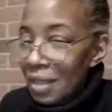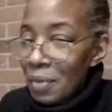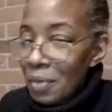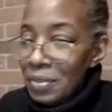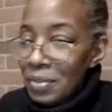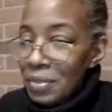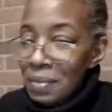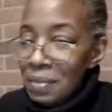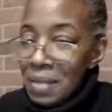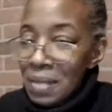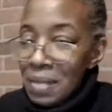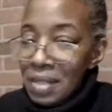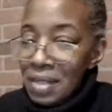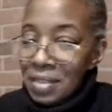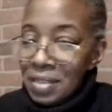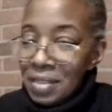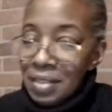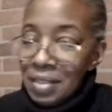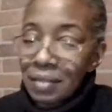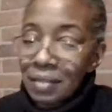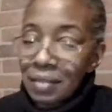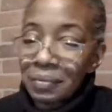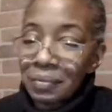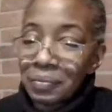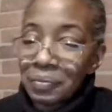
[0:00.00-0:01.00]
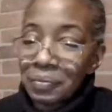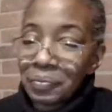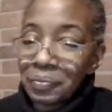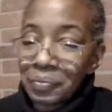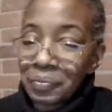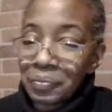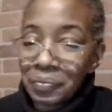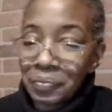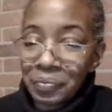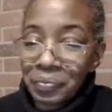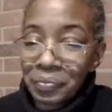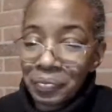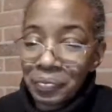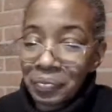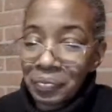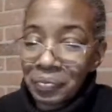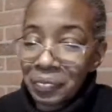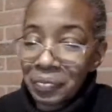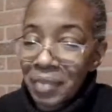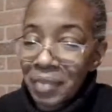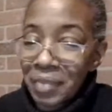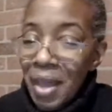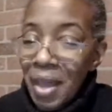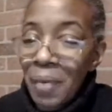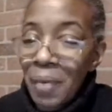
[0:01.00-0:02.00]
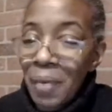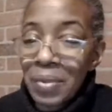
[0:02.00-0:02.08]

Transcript: was amazing. That was